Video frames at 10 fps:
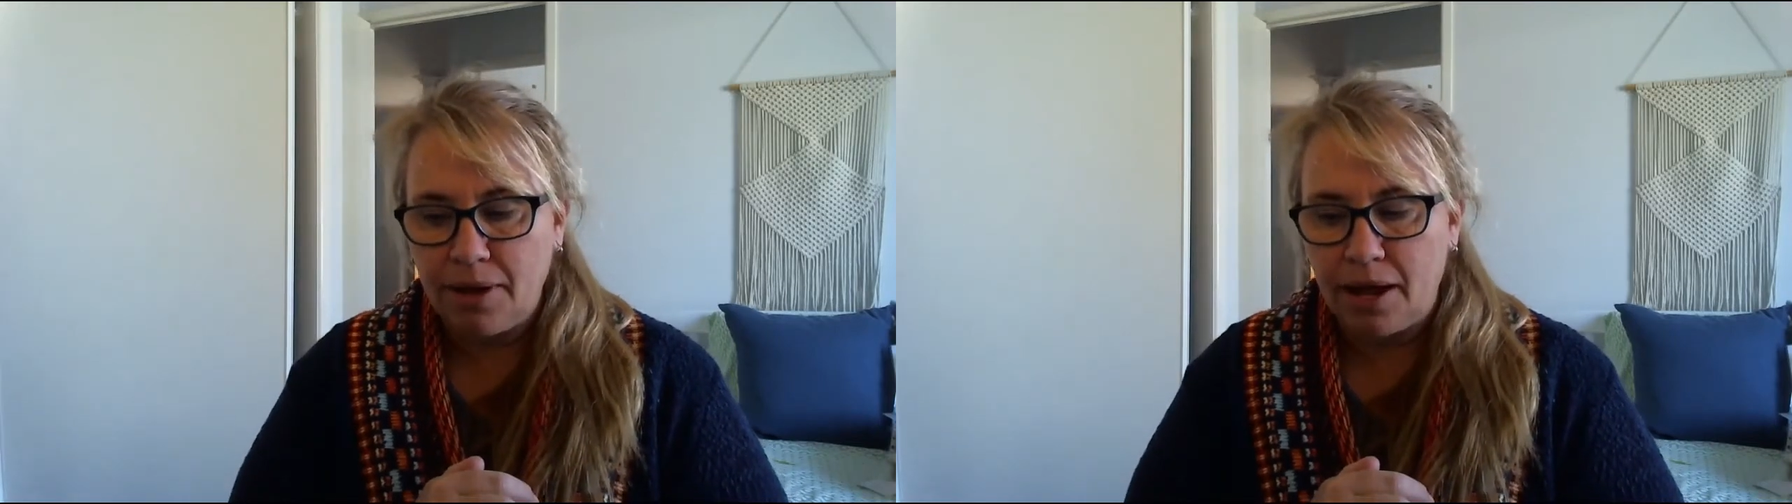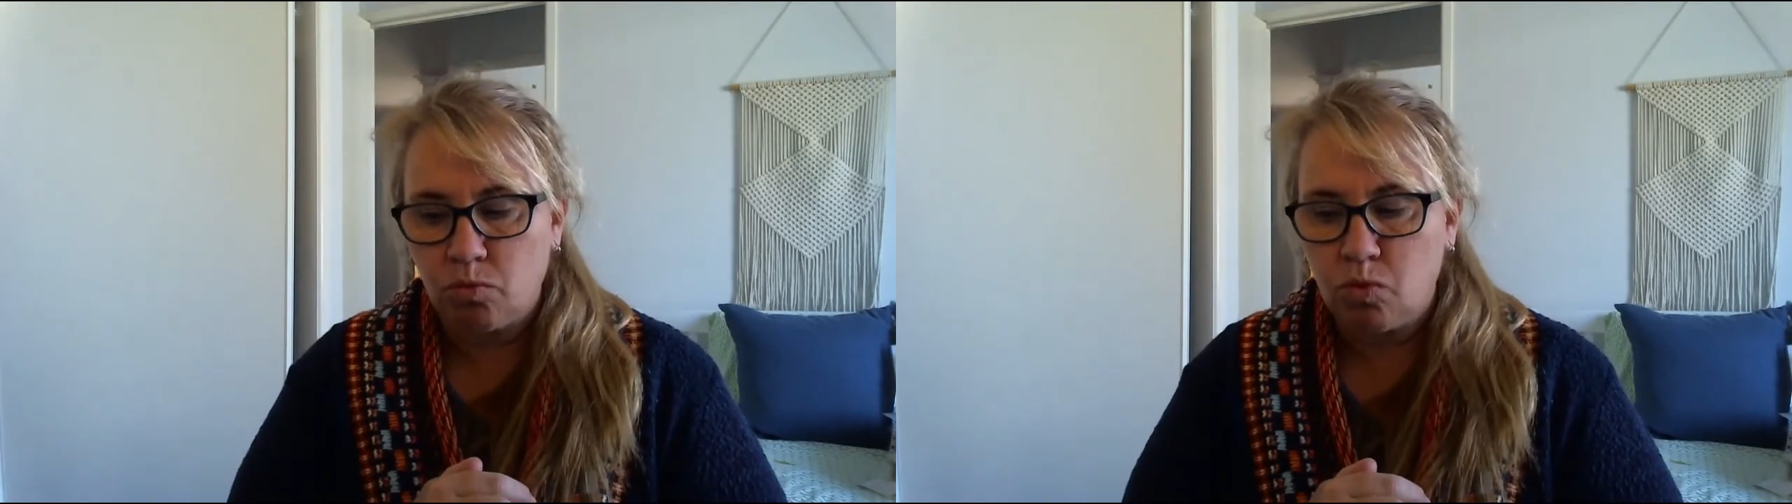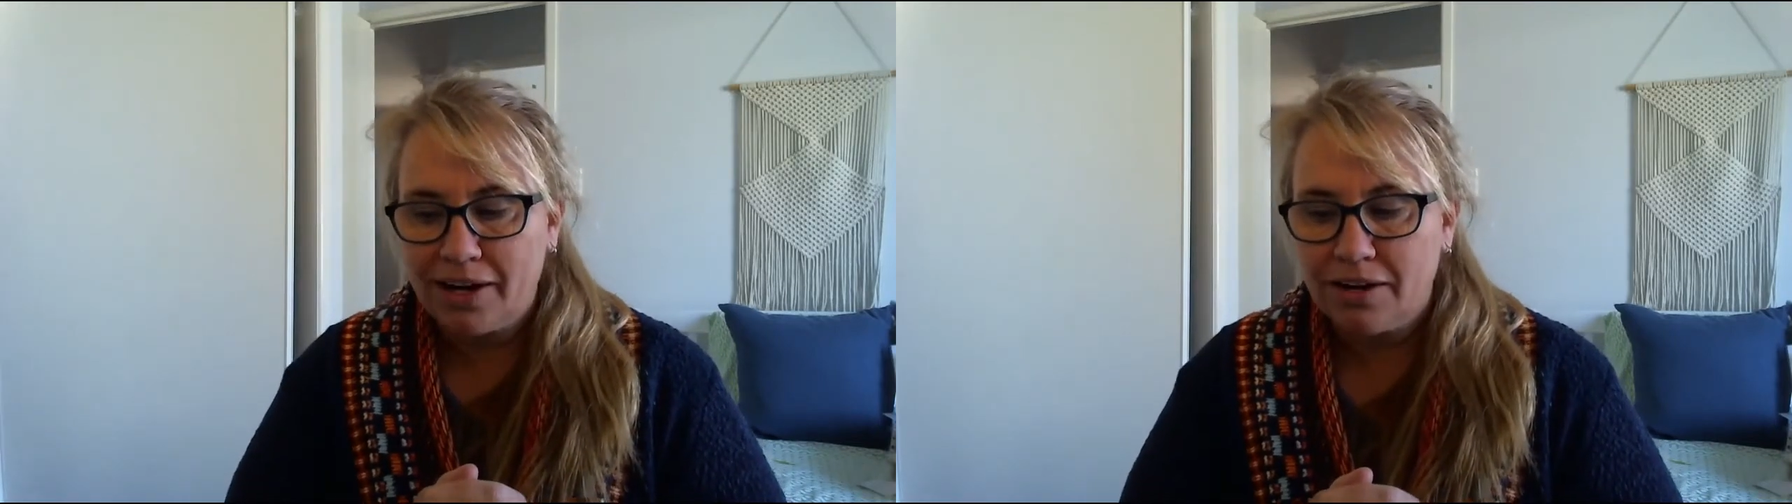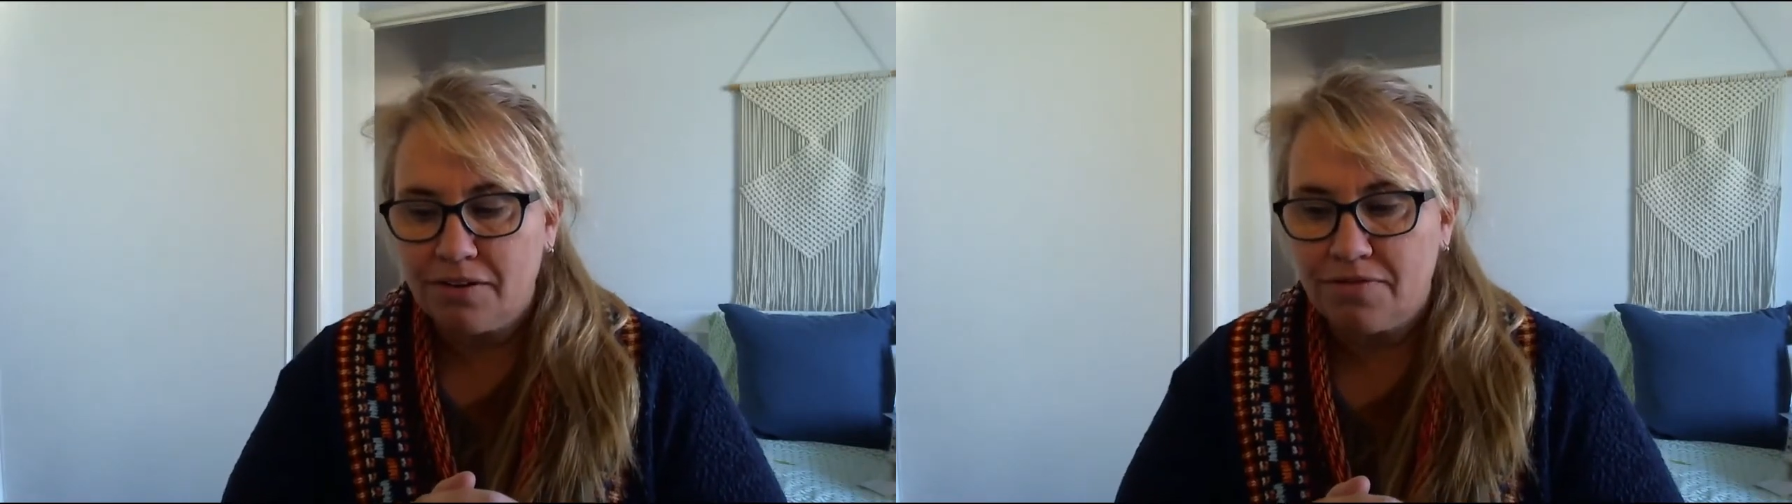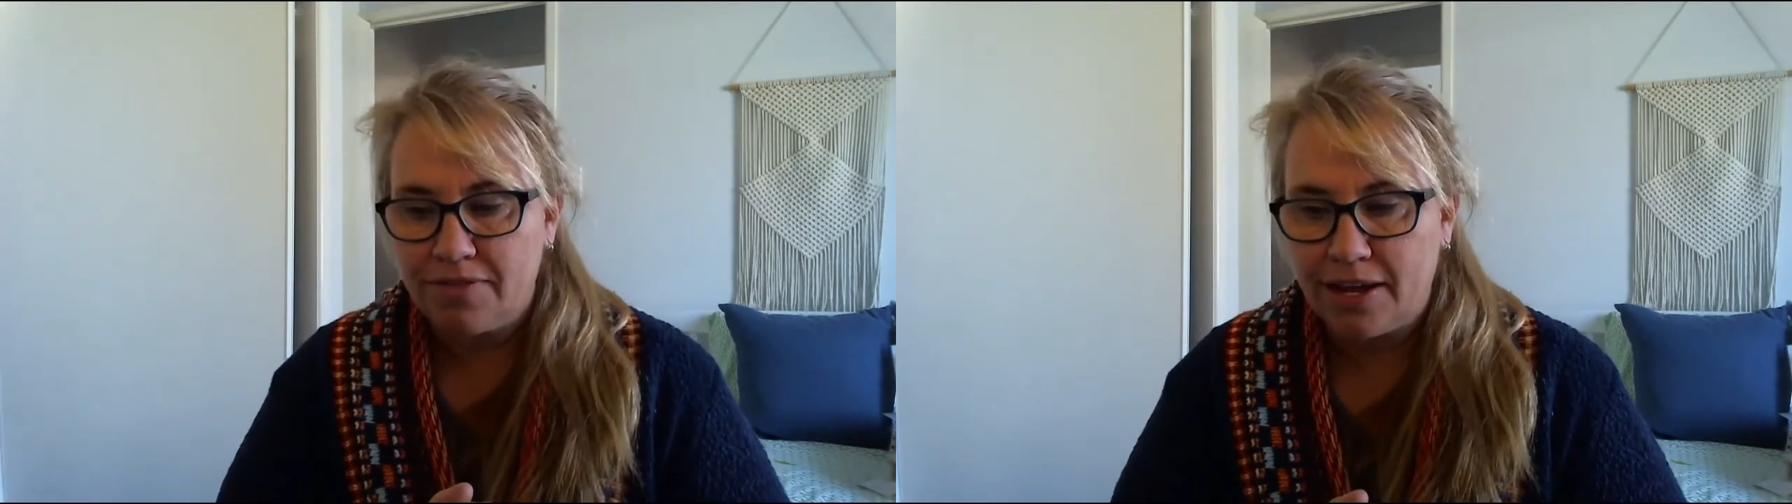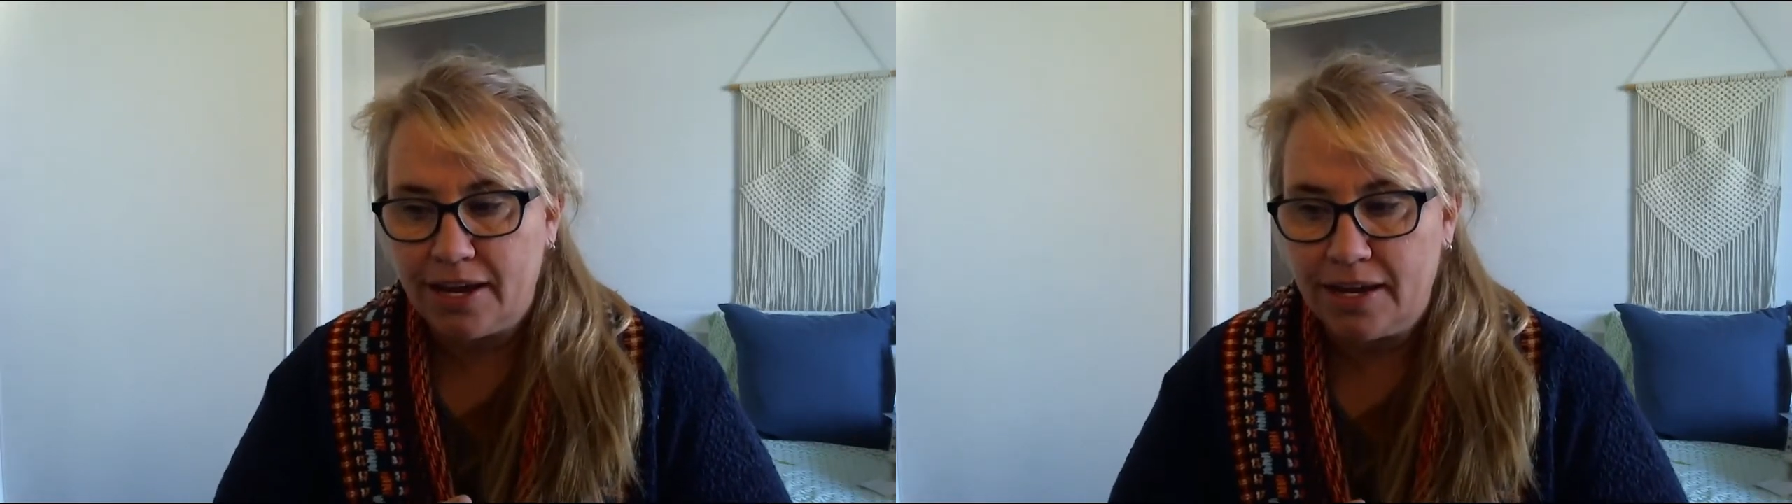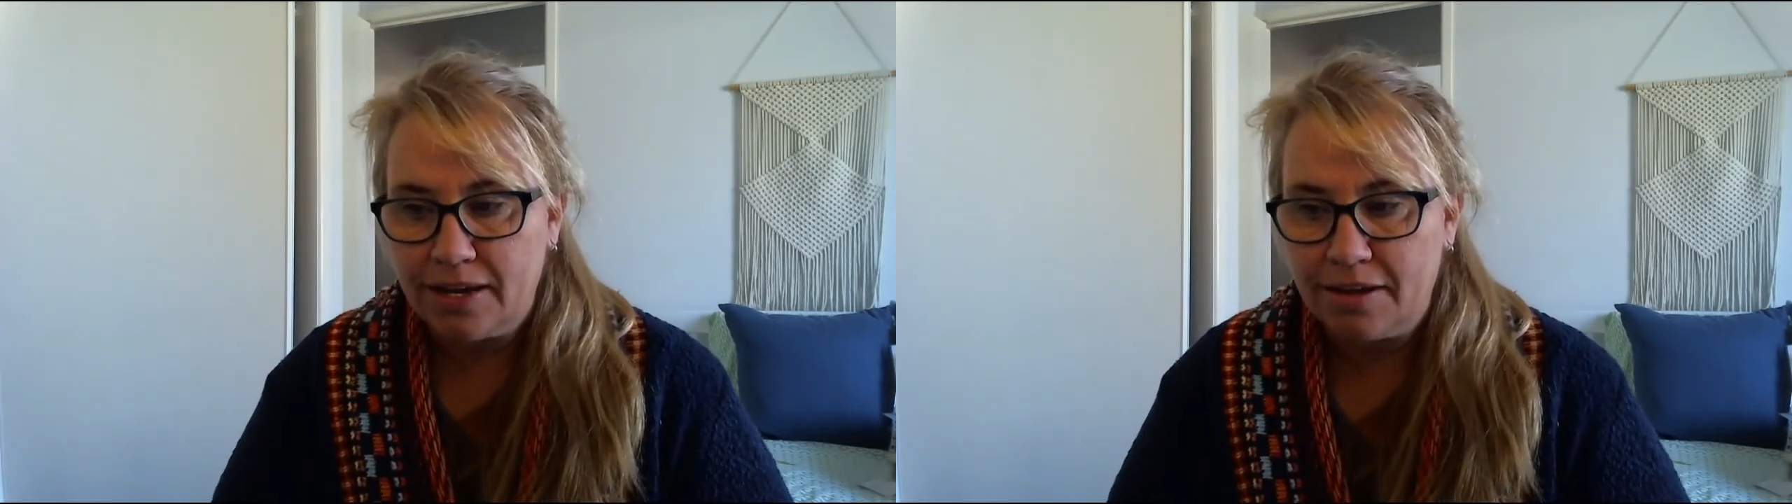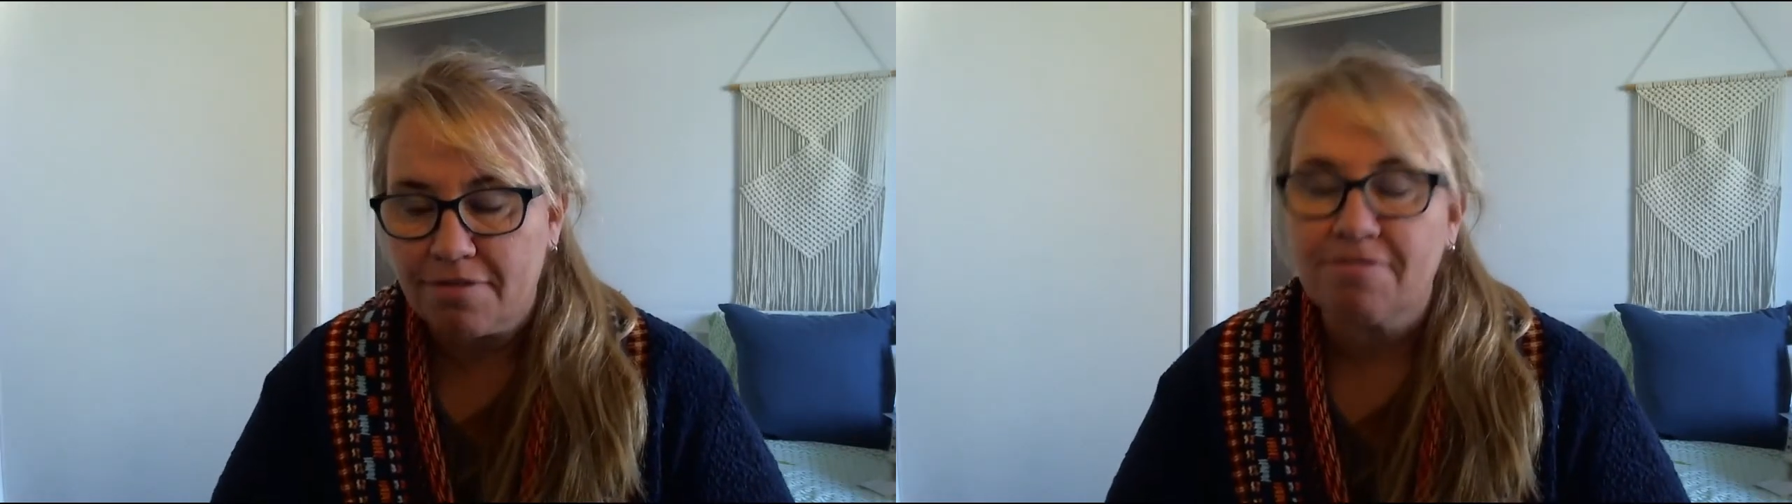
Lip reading: One of the